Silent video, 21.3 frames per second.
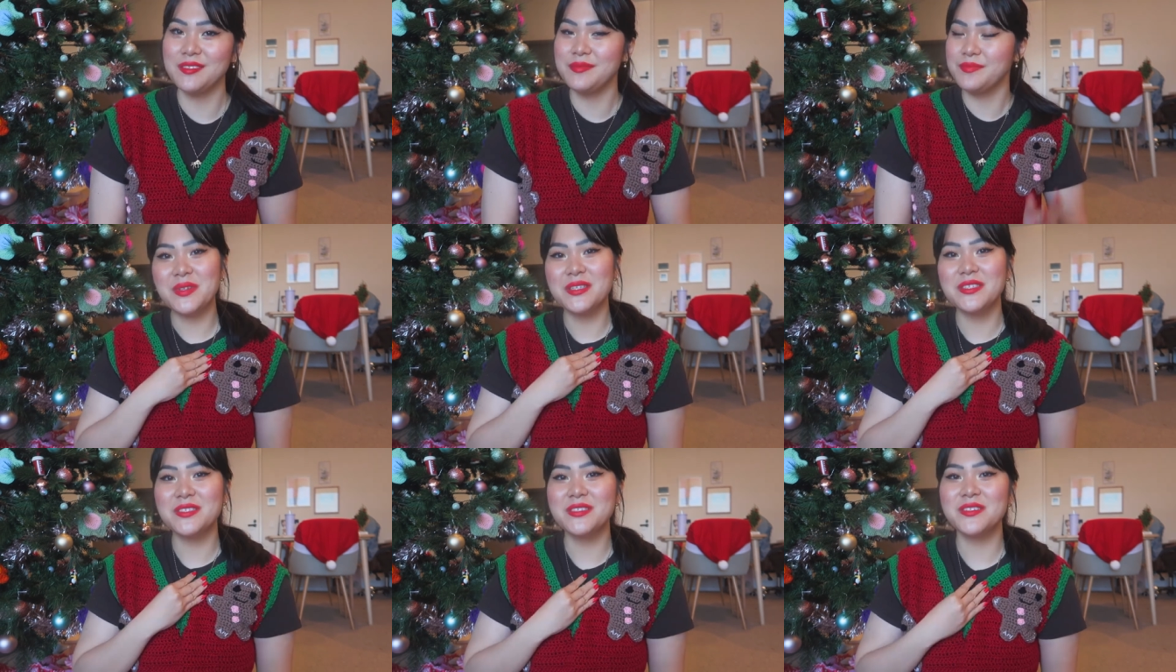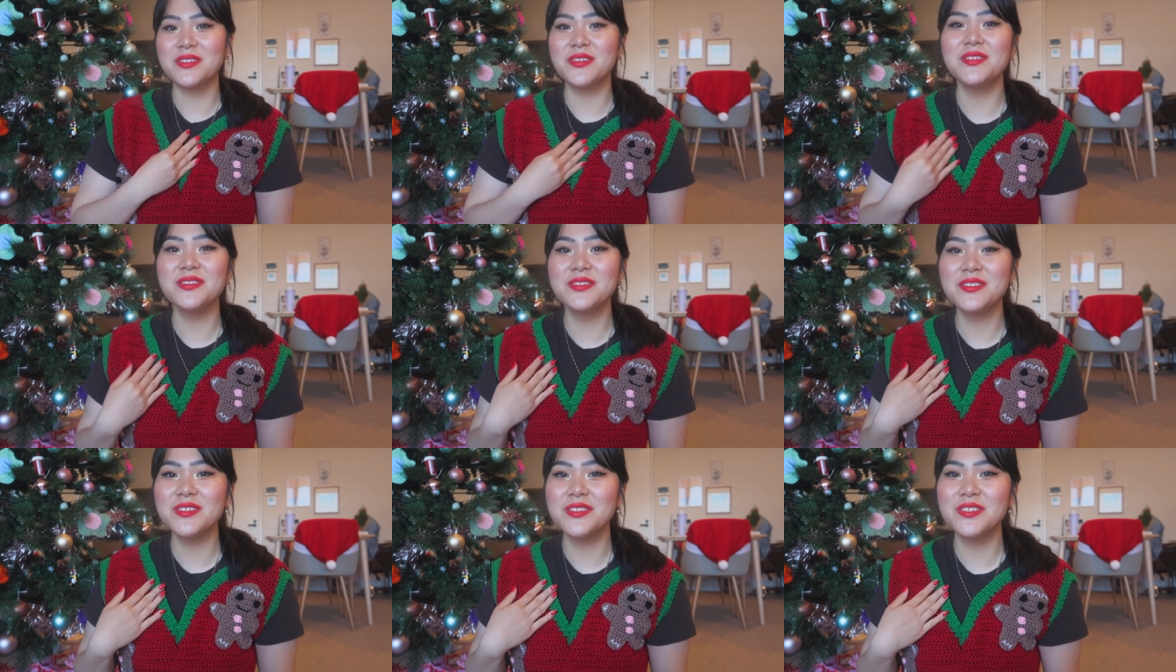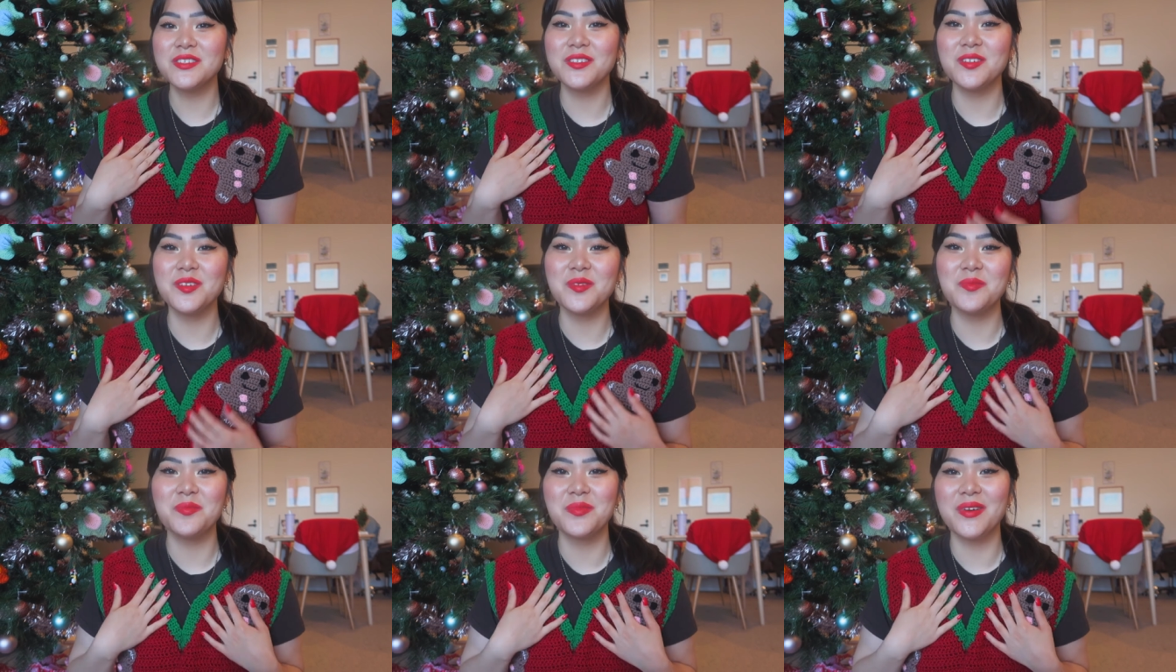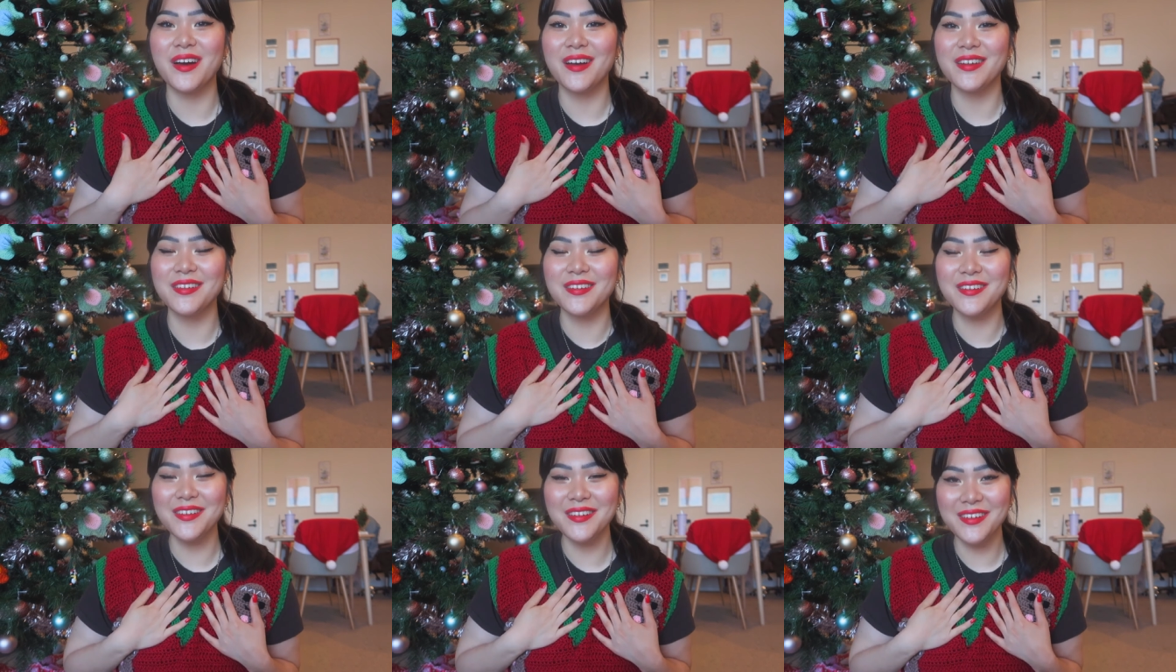It'd be so, so cute,
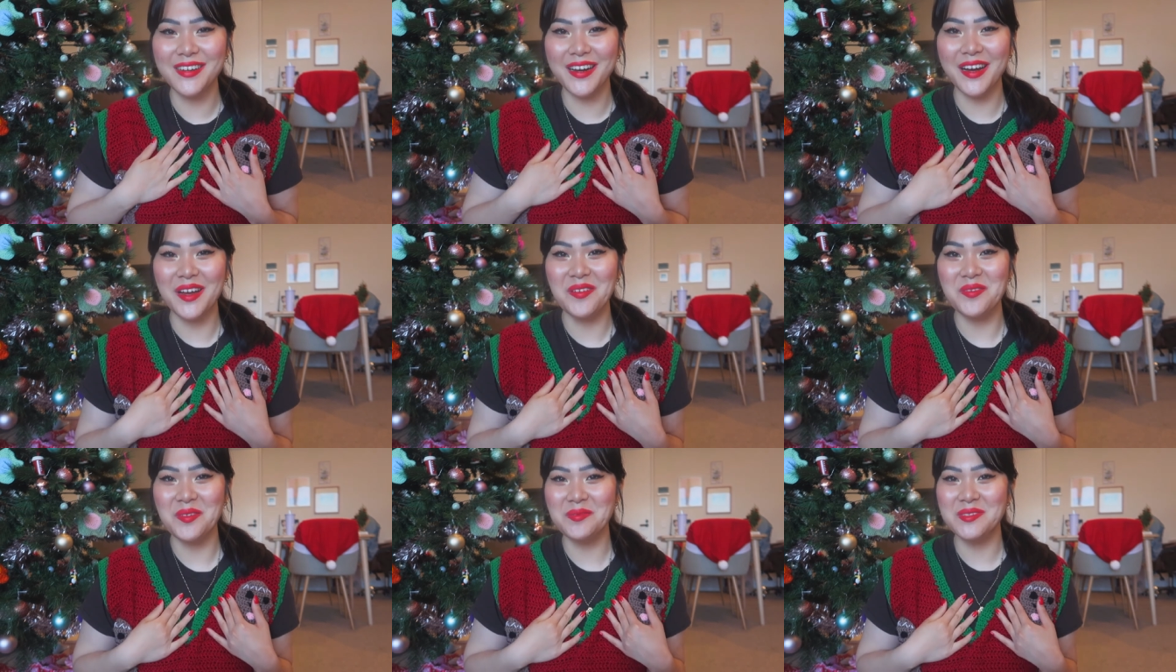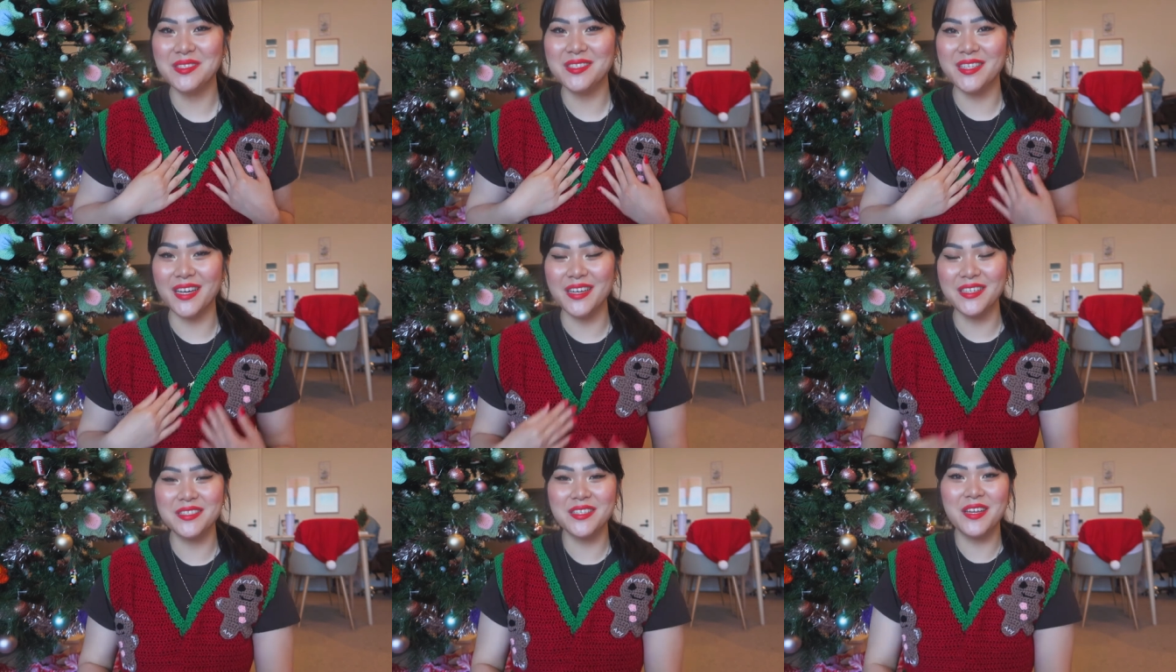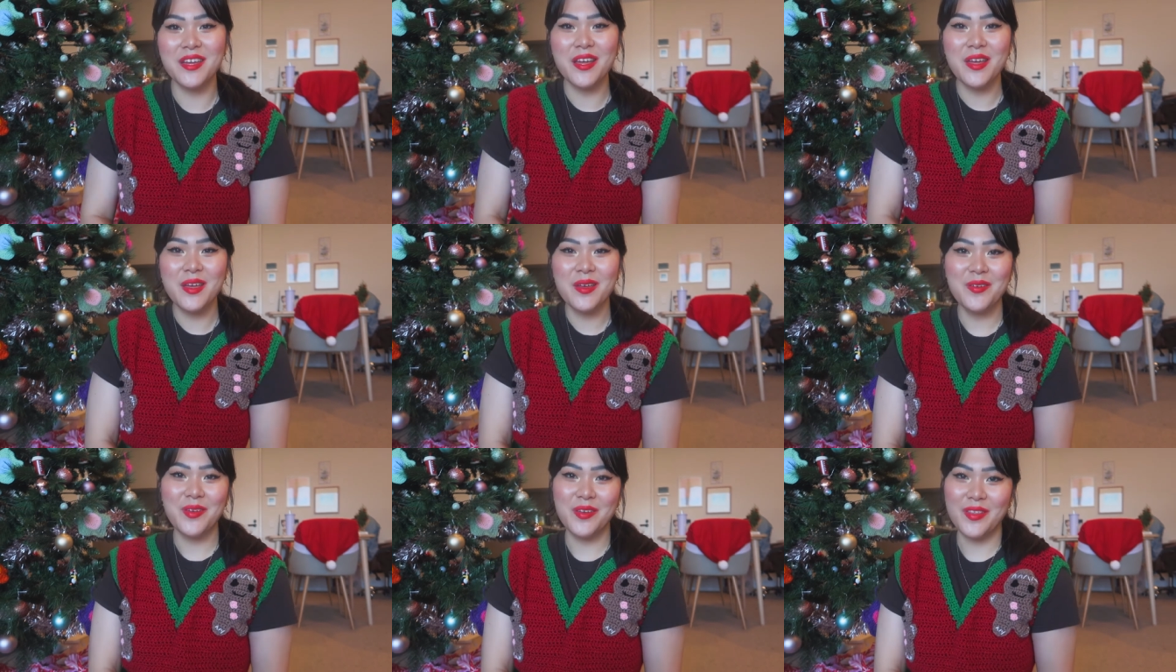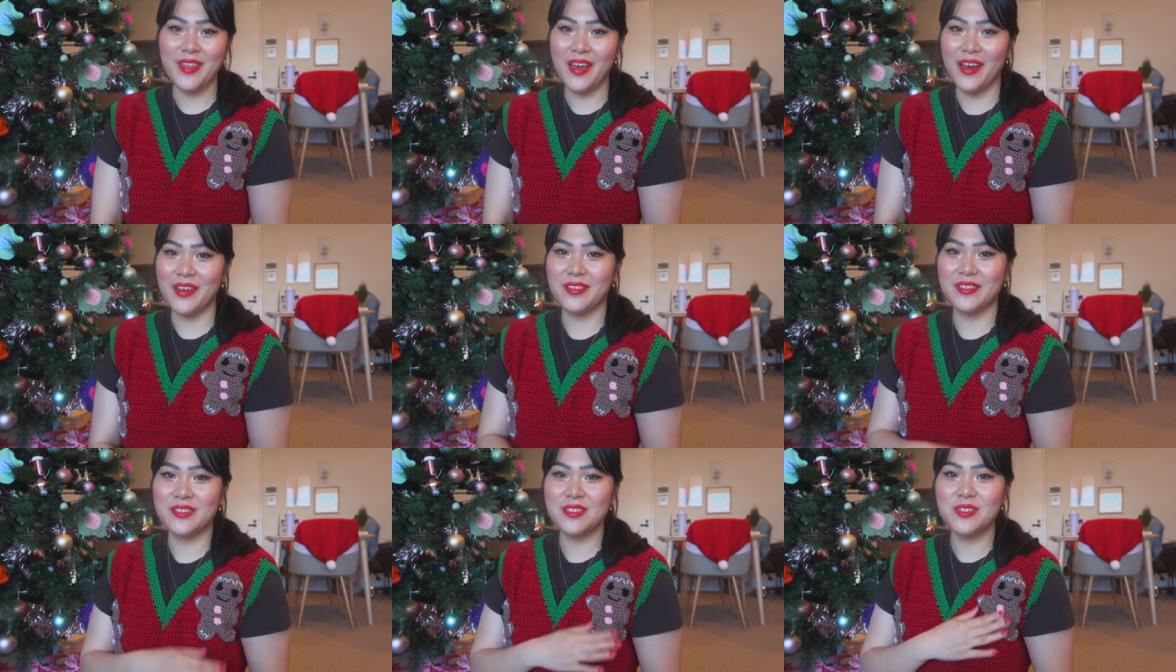but oh, I'm obsessed with
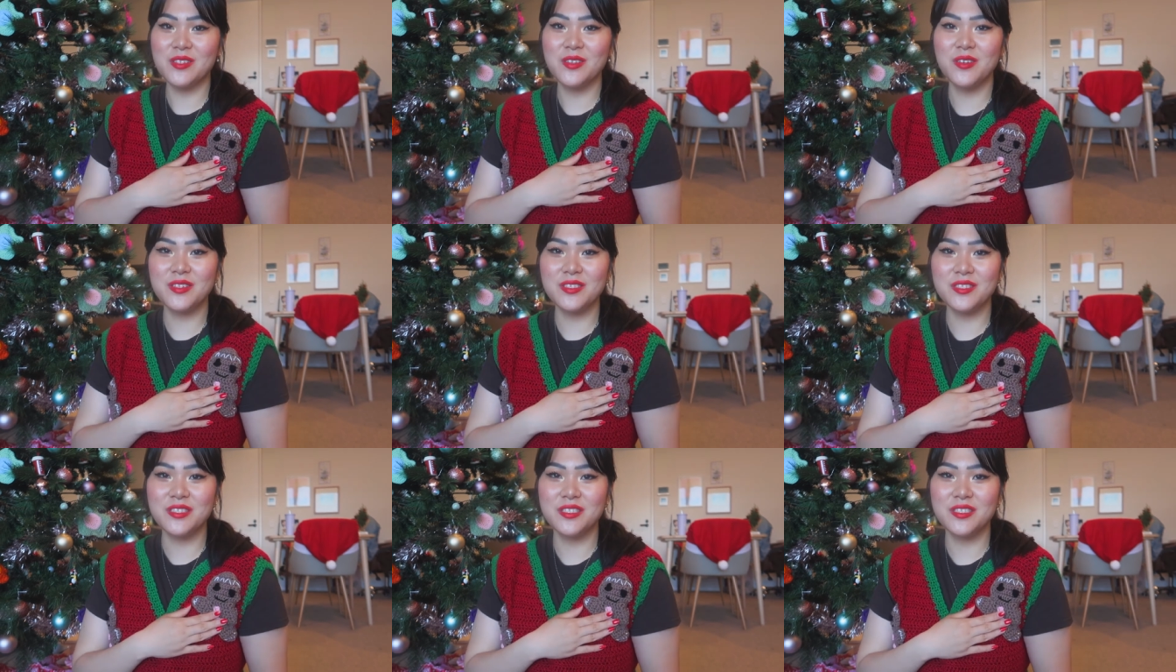how this looks.